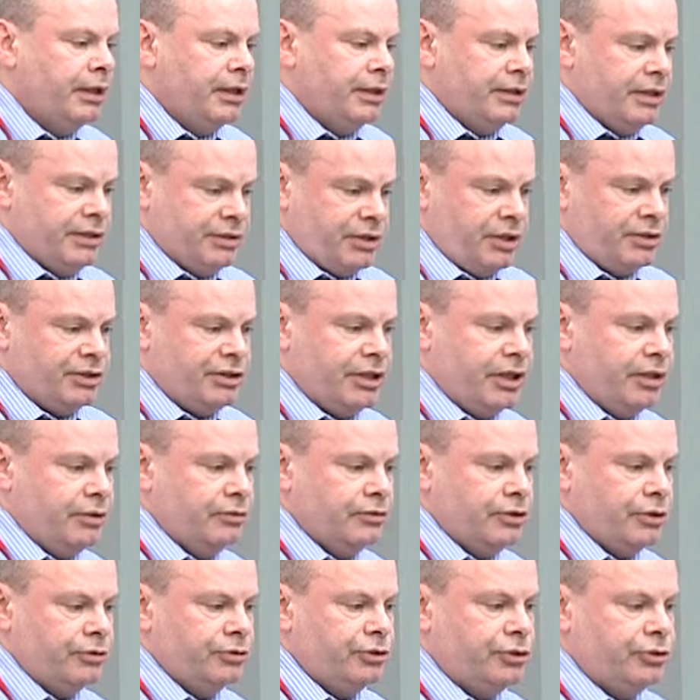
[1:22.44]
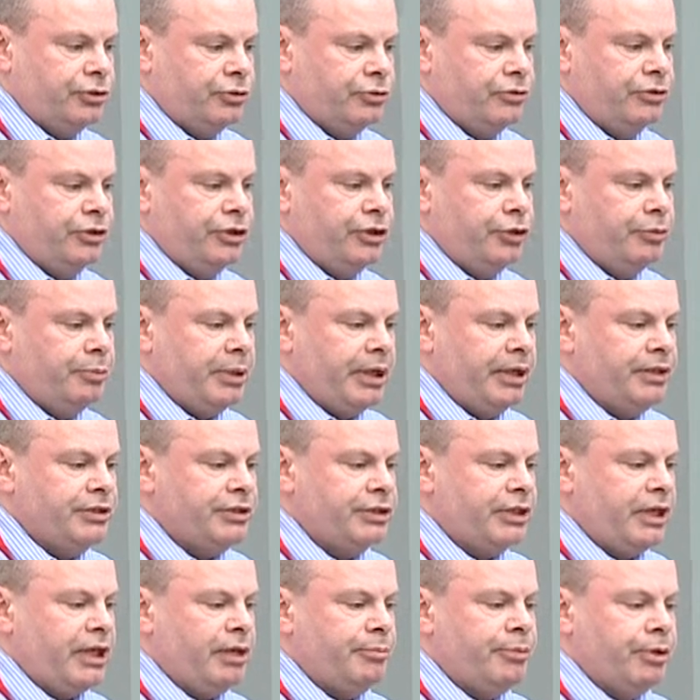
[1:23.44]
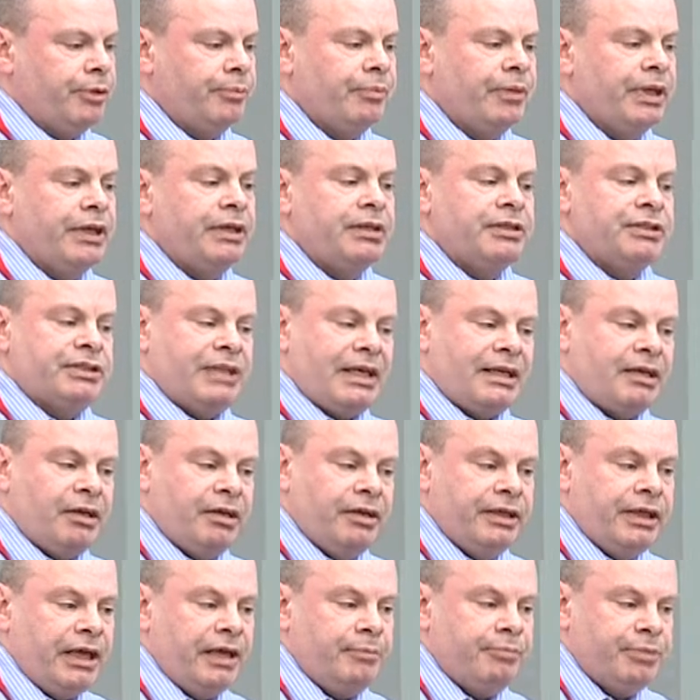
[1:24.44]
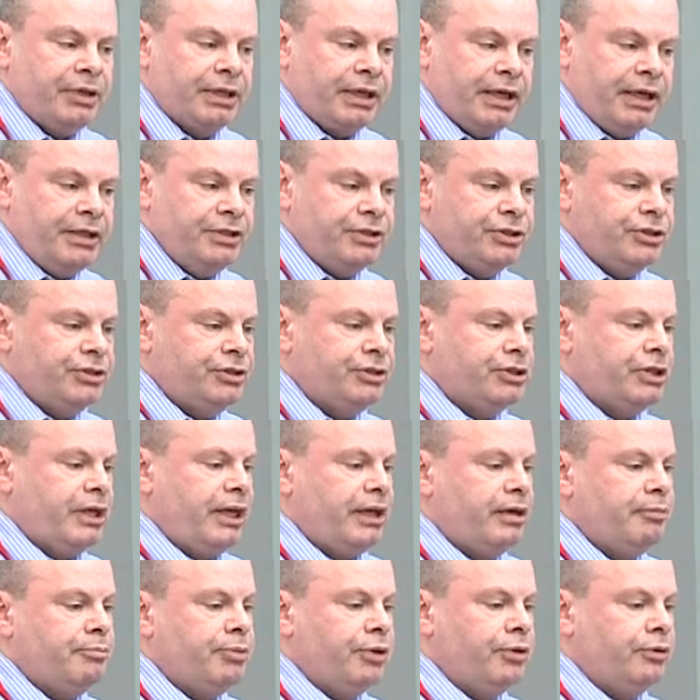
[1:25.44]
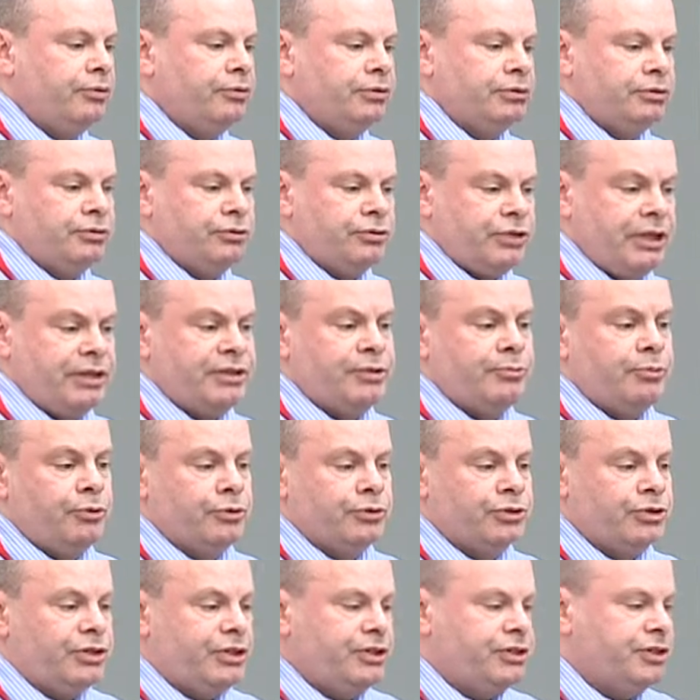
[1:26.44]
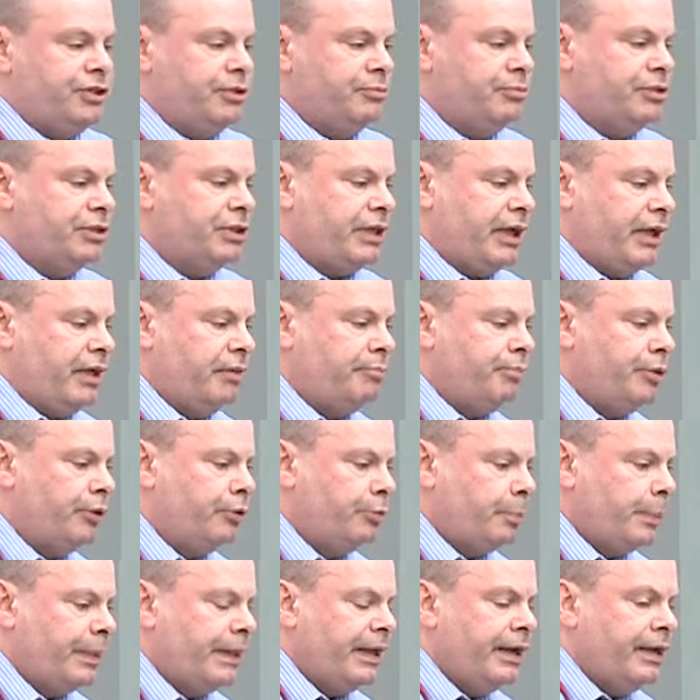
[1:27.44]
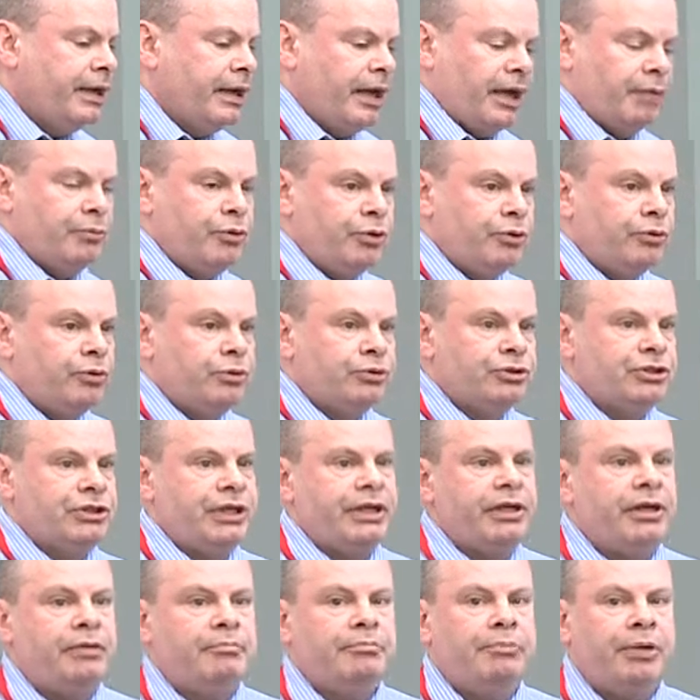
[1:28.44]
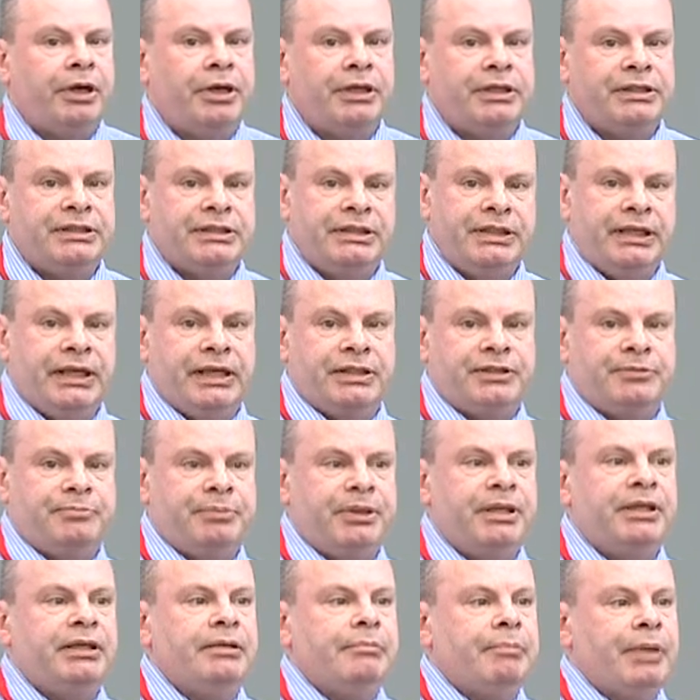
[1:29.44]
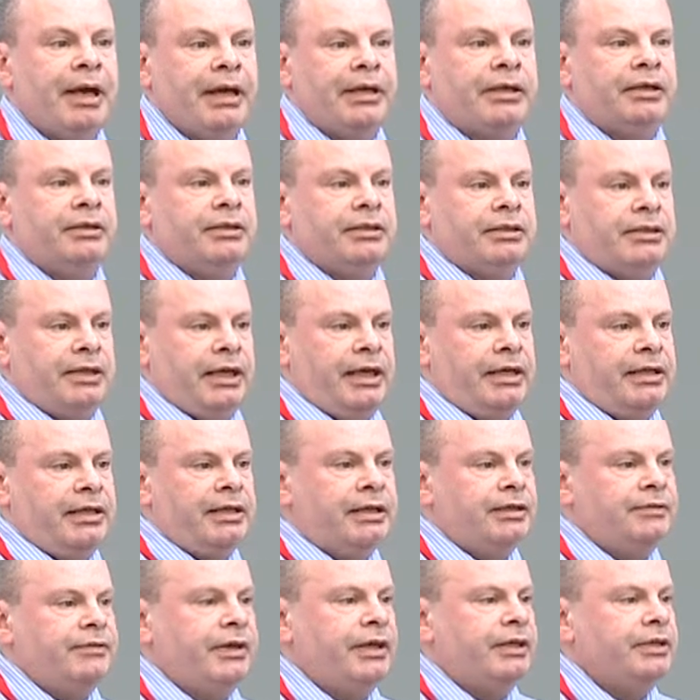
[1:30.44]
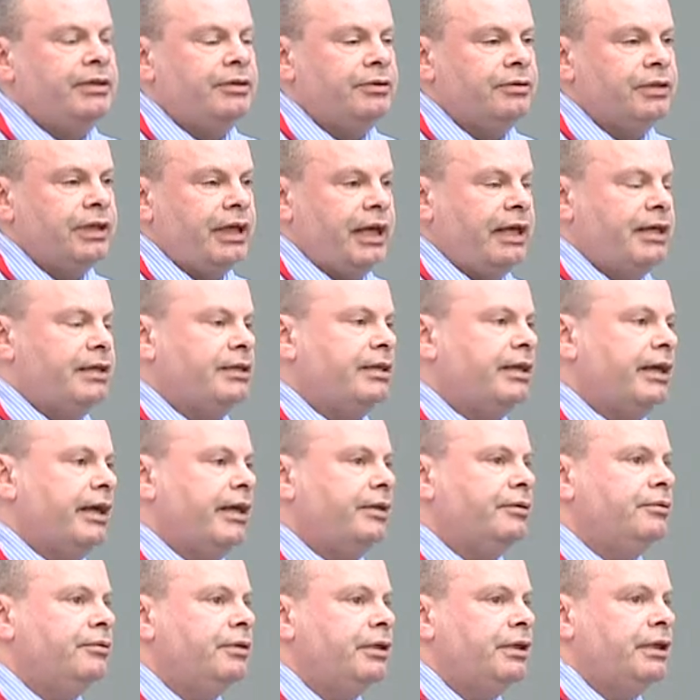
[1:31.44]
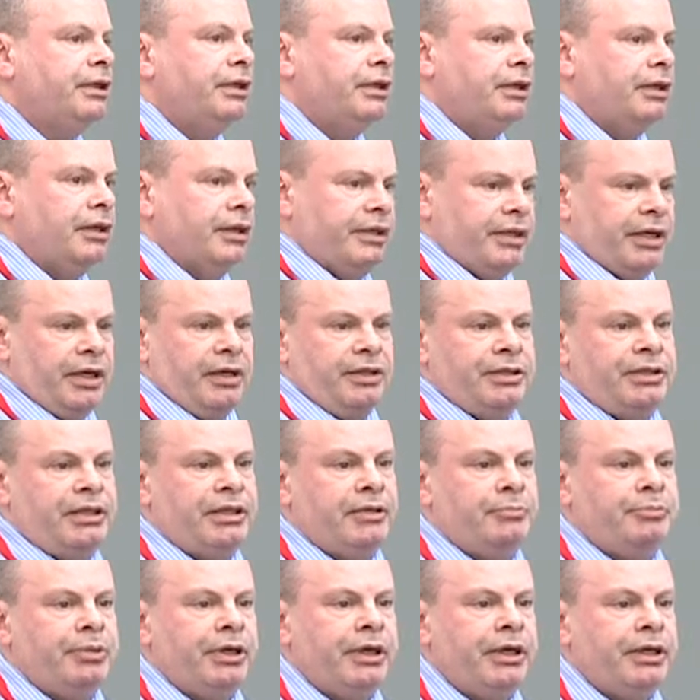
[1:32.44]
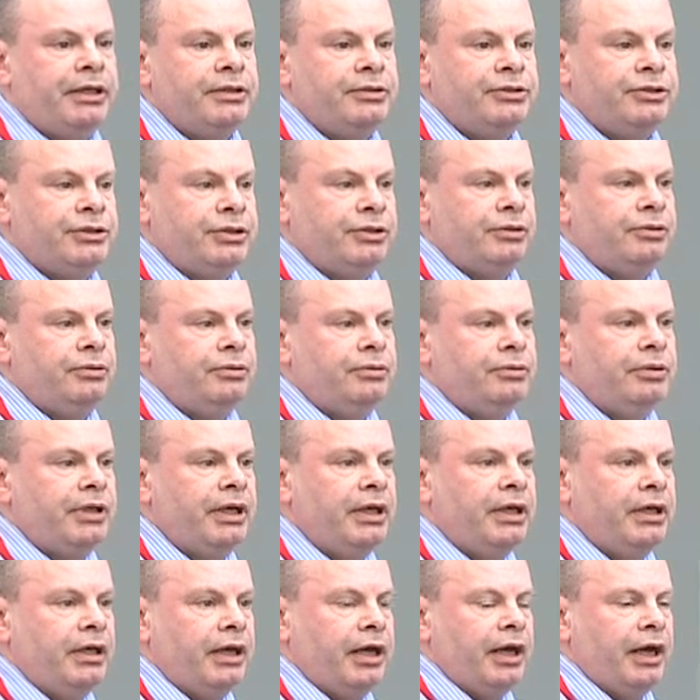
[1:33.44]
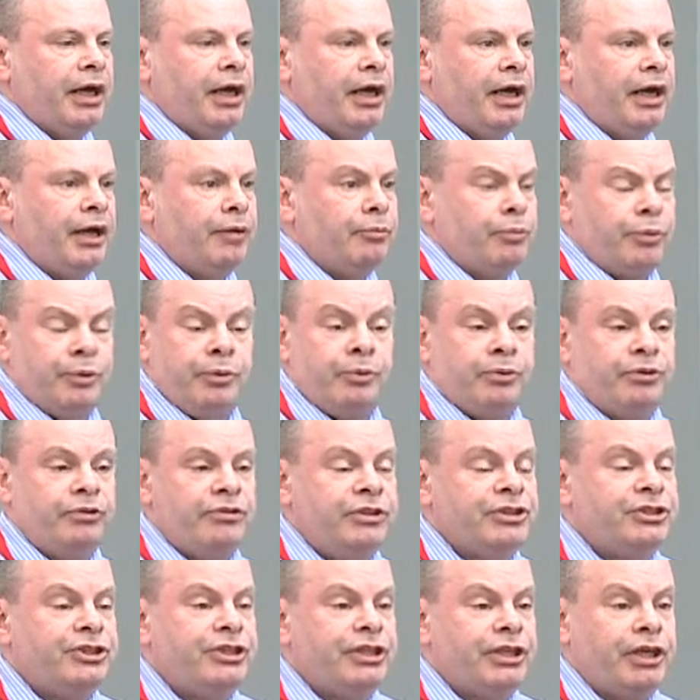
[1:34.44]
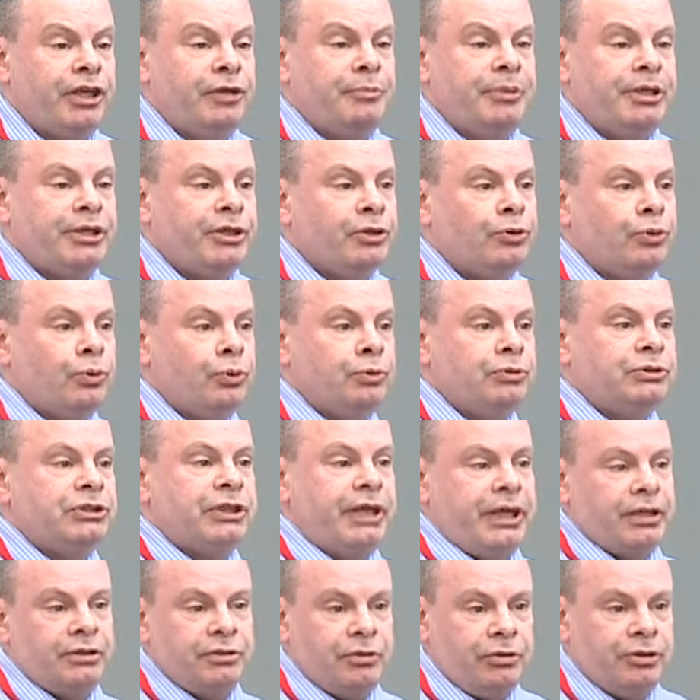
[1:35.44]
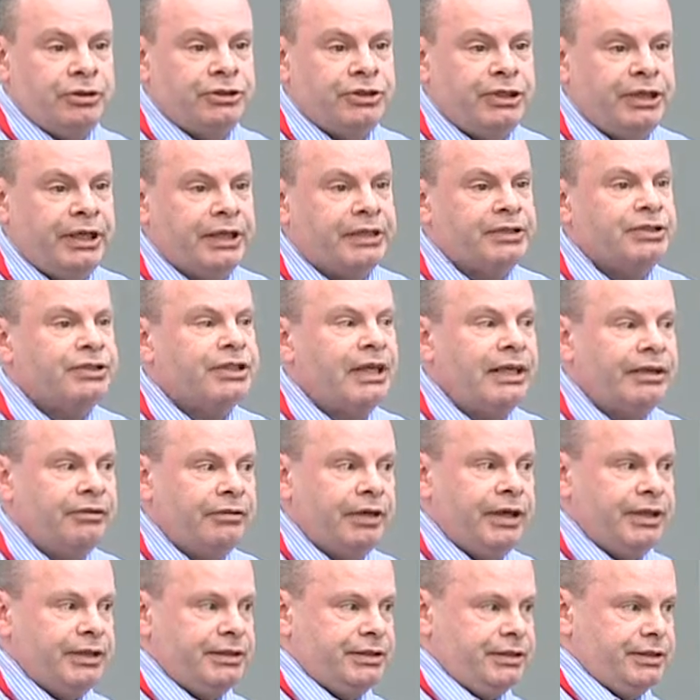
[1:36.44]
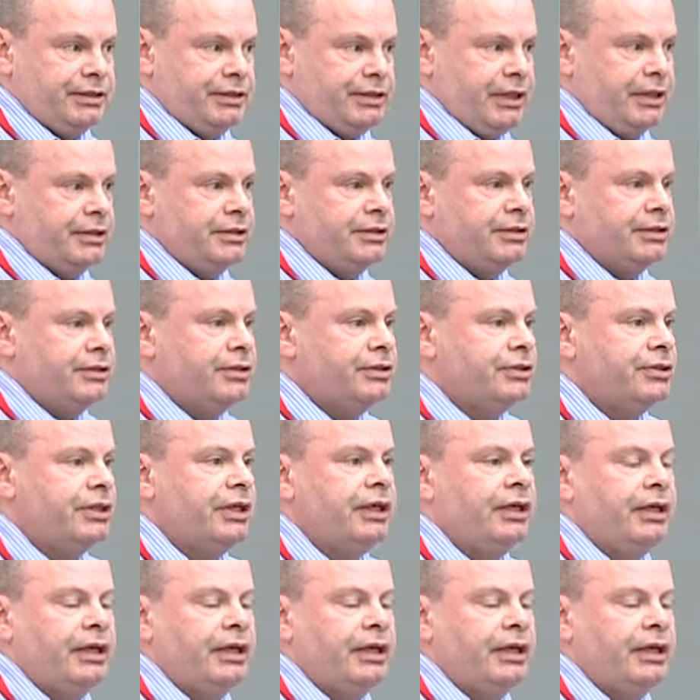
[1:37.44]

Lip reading: There's ourselves Offshore Renewable Energy Catapult, Satellite Applications Catapult, Transport Systems Catapult, and we were all set up by TSB back in the day, Innovate UK now, and the idea being to, we were originally going to be called Technology Accelerator Centres,